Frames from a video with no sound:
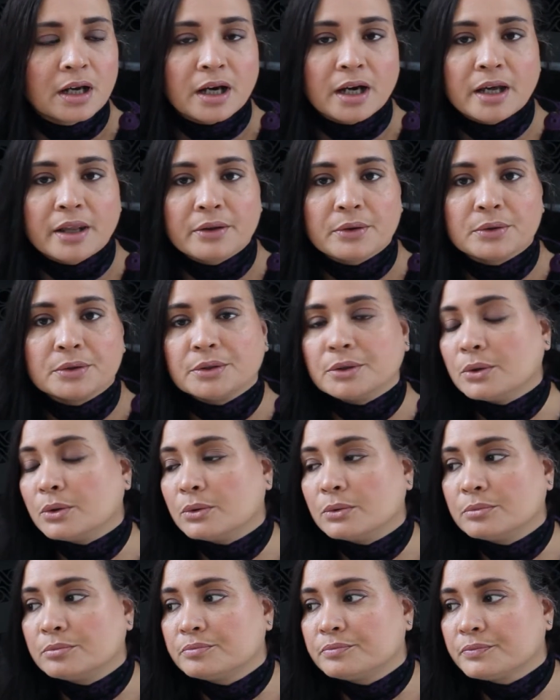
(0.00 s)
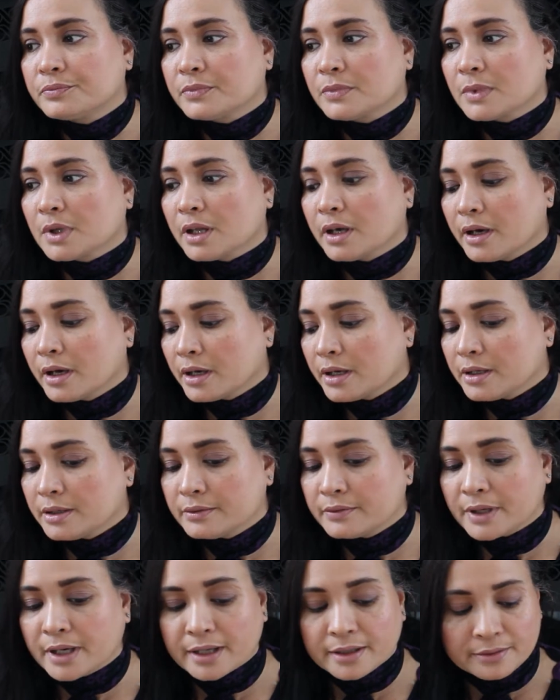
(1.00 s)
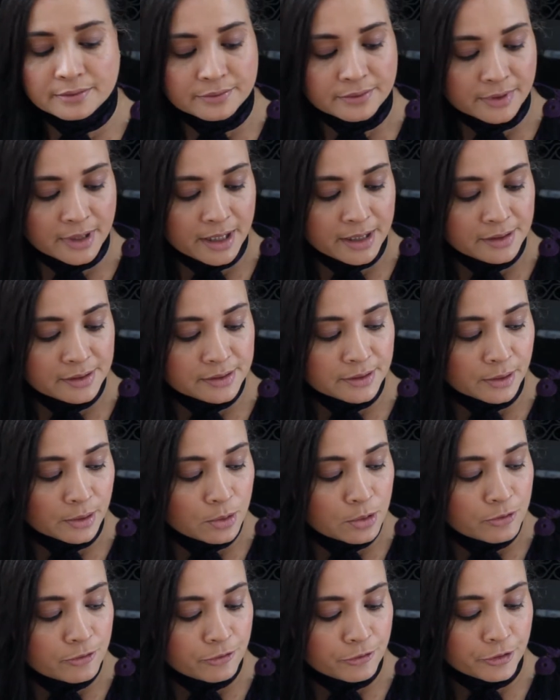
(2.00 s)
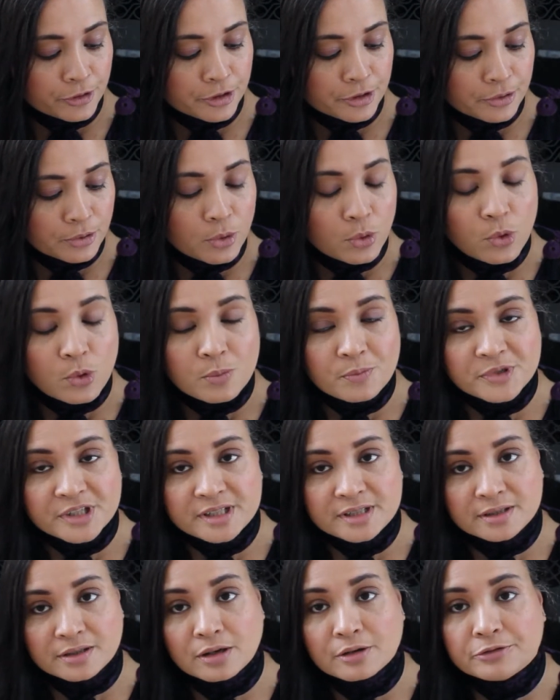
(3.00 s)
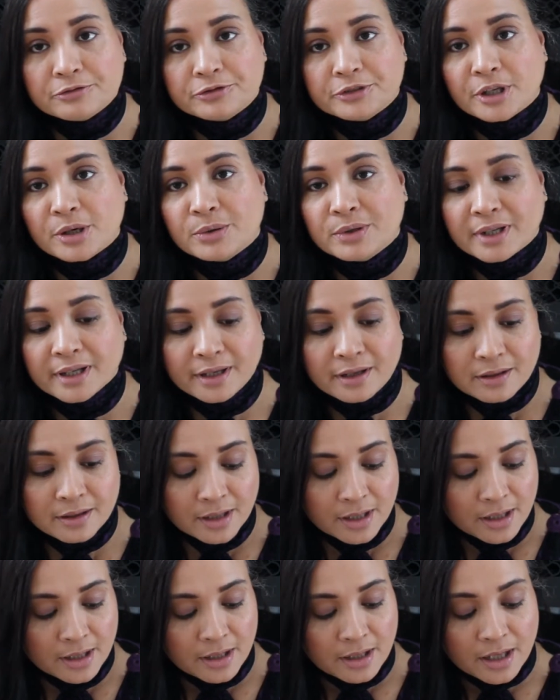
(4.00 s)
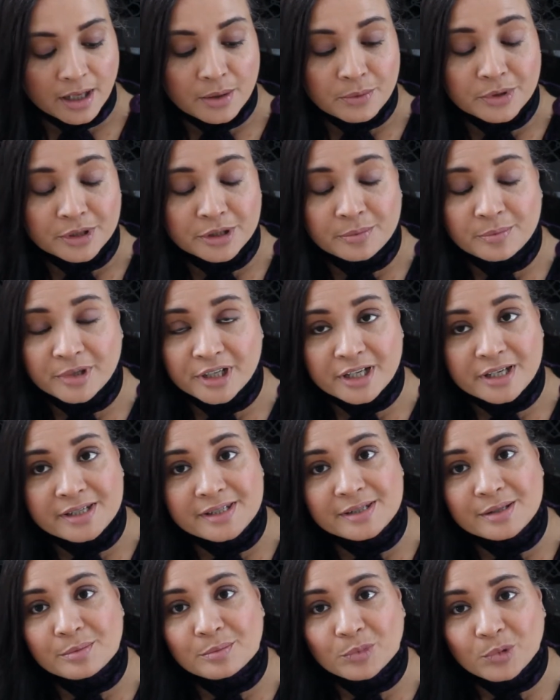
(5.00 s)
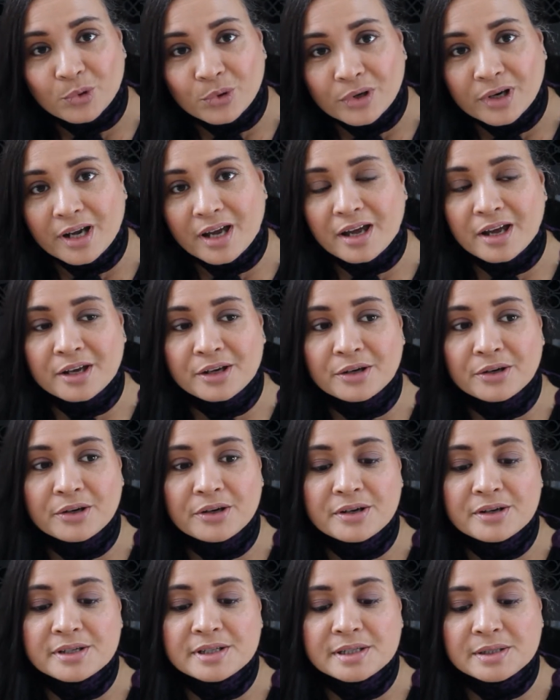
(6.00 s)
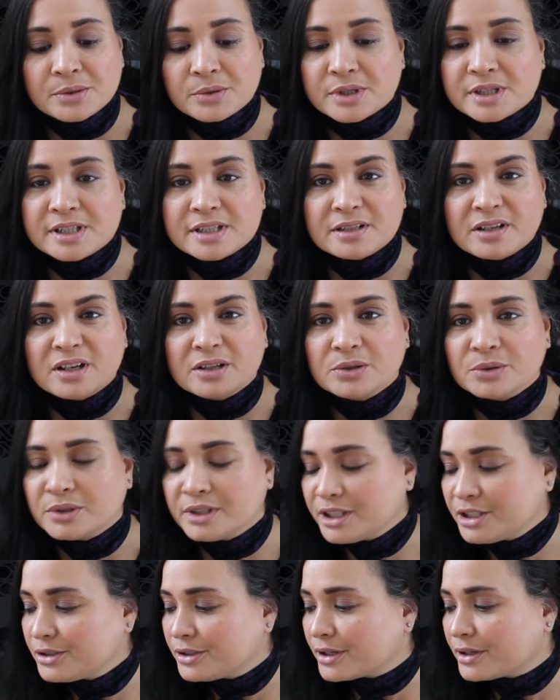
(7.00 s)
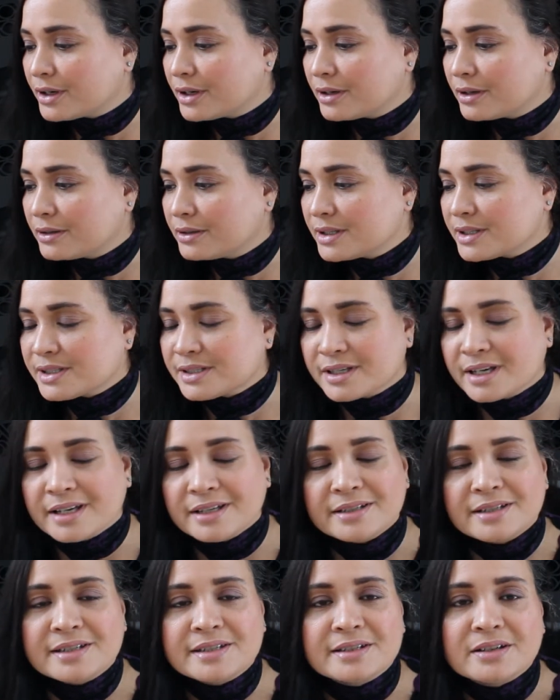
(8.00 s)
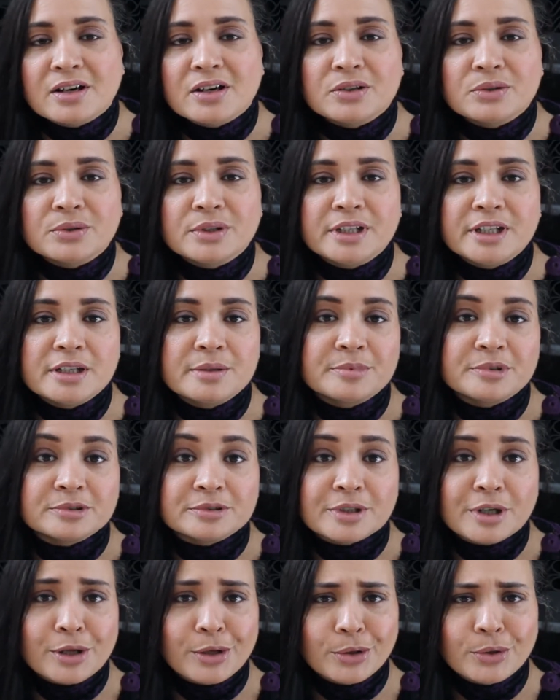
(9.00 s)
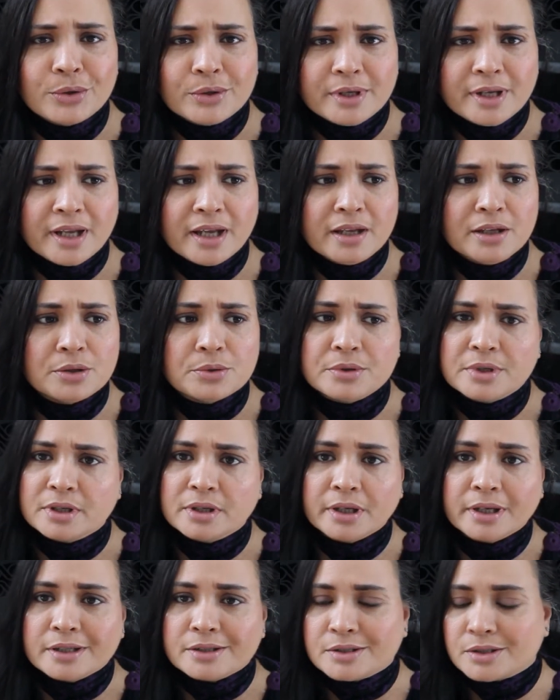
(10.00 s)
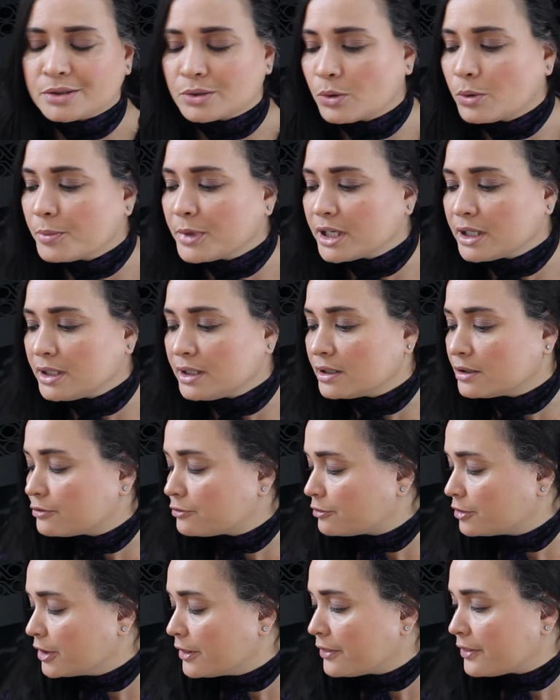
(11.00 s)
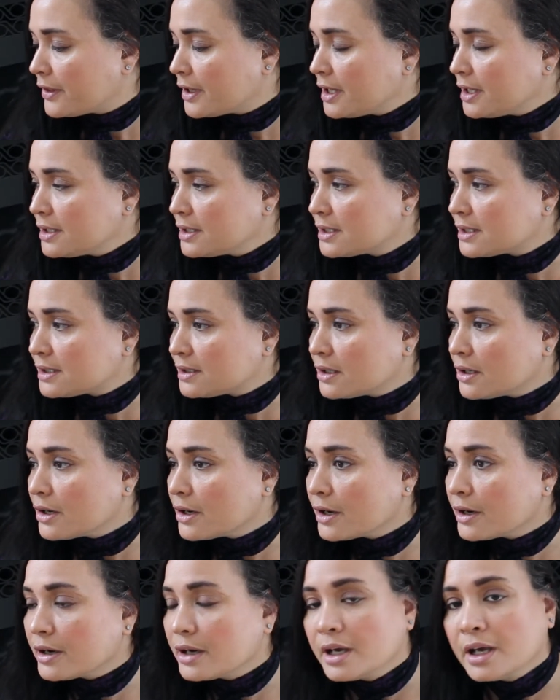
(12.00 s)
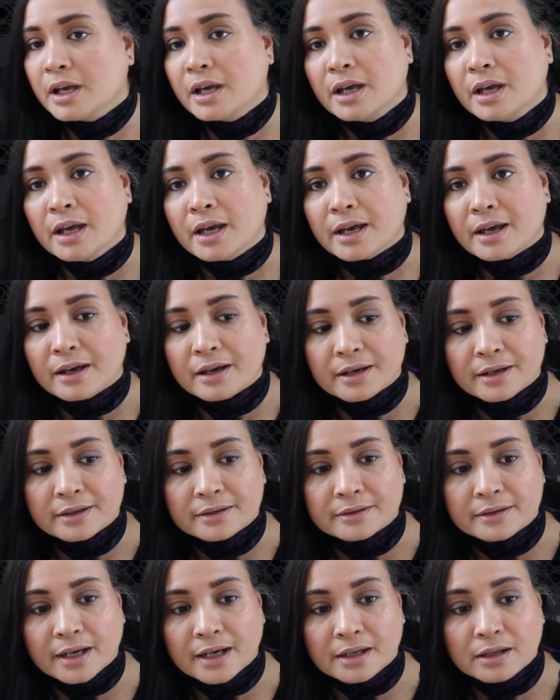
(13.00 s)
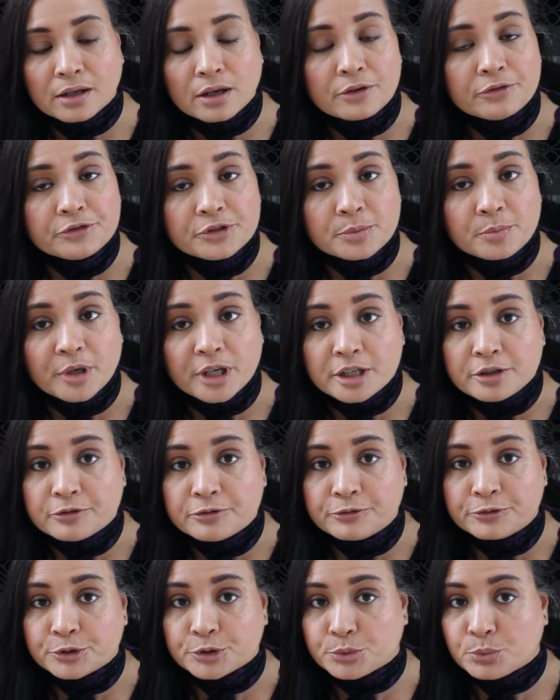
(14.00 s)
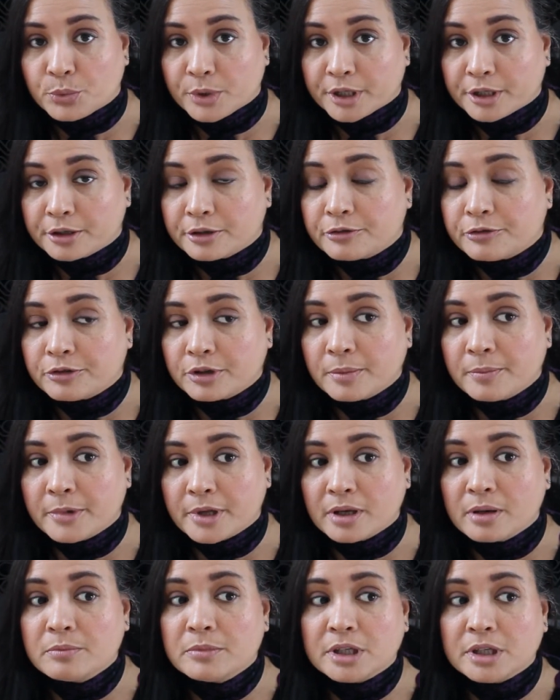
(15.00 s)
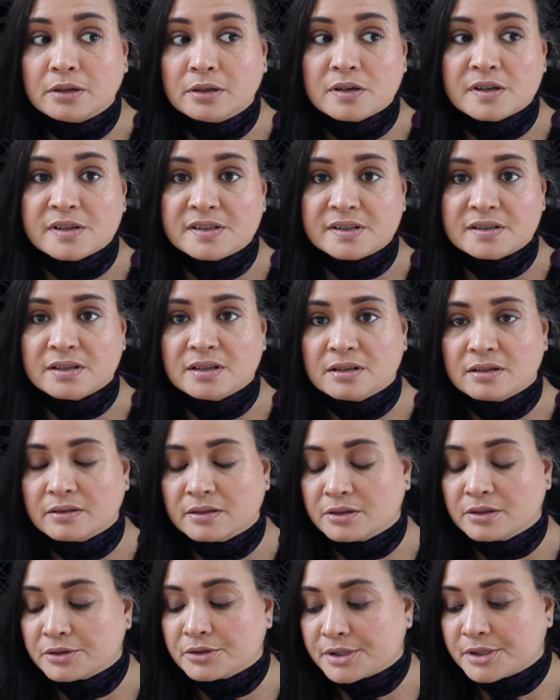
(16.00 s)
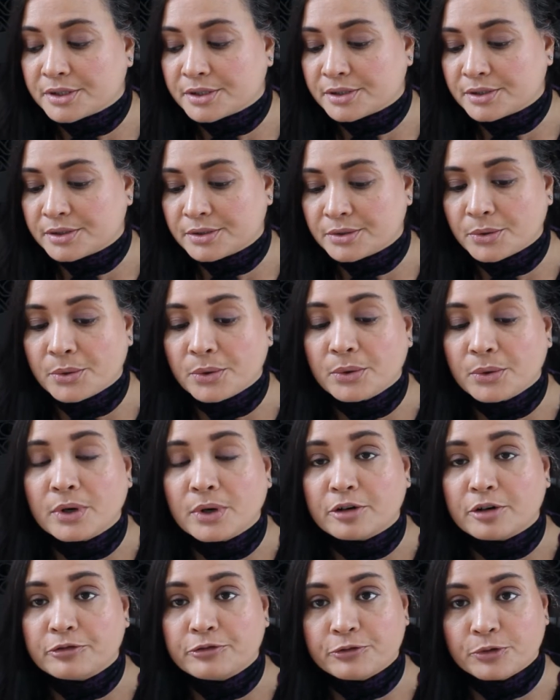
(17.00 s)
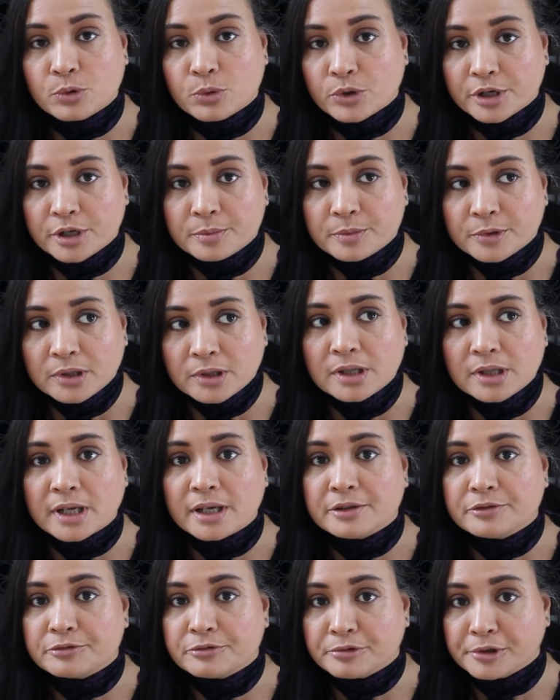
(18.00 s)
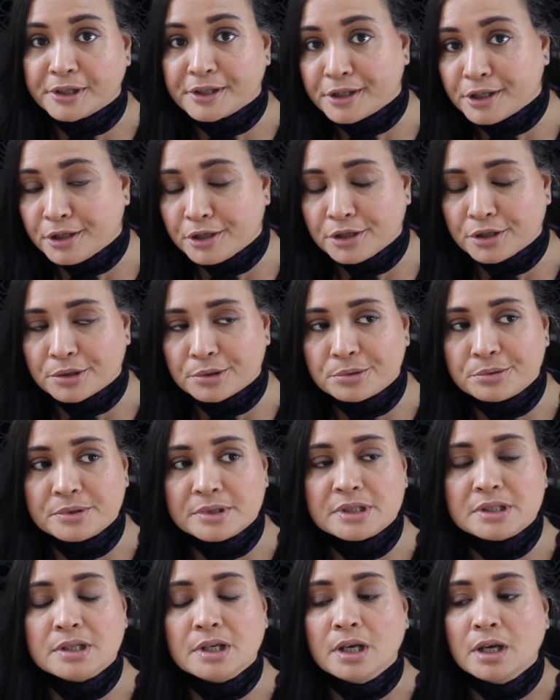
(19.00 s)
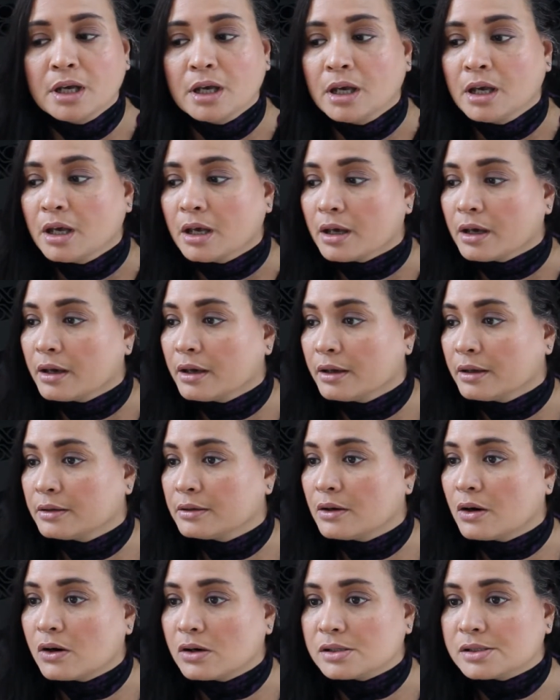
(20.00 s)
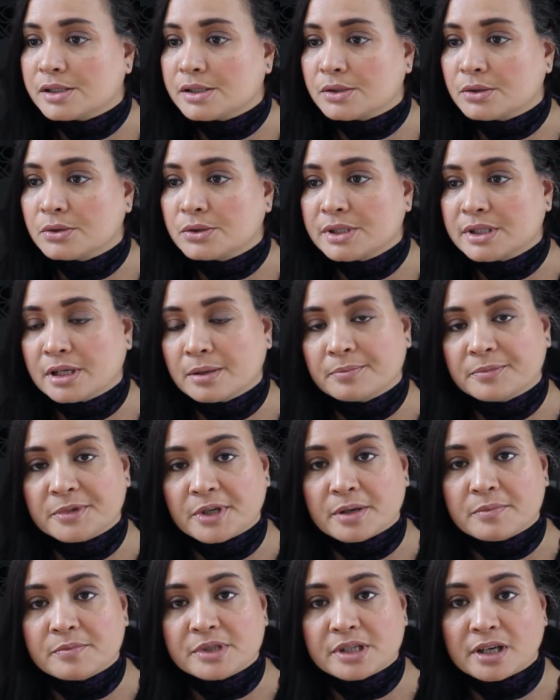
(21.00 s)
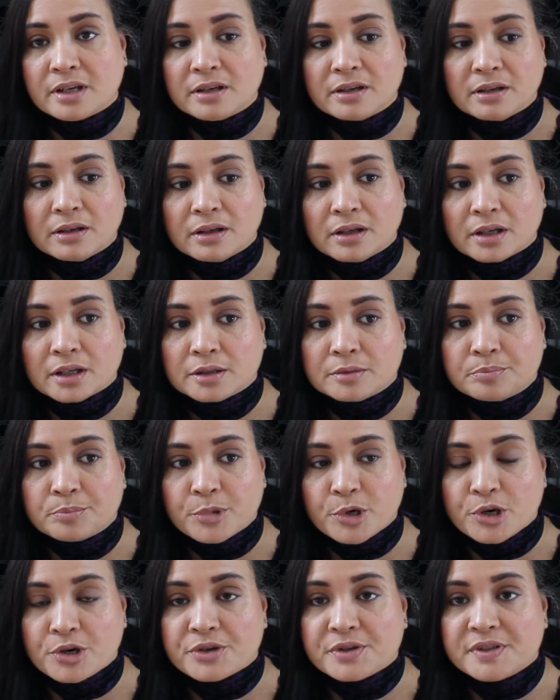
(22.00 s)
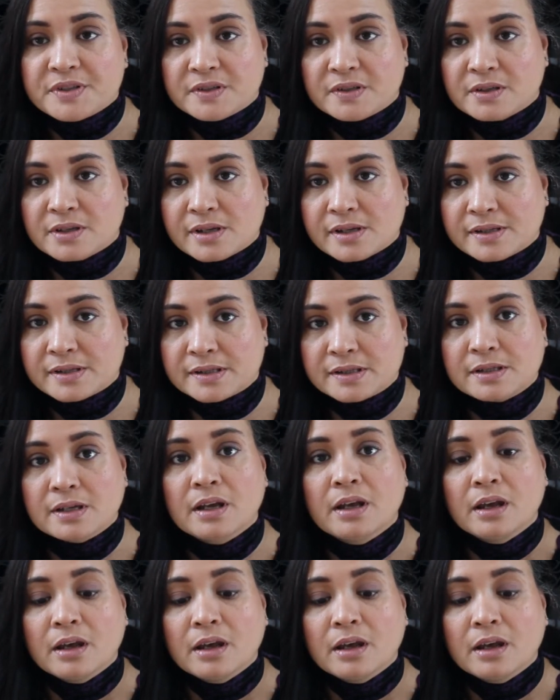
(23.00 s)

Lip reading: I don't know. I like to look for the home stuff now. Like, I want to buy some more hangers. So it's not only, the site is not only about clothing. You can get so many different things there. And I love to buy footwear from them because they're so affordable and really cute. And also sometimes I can get purses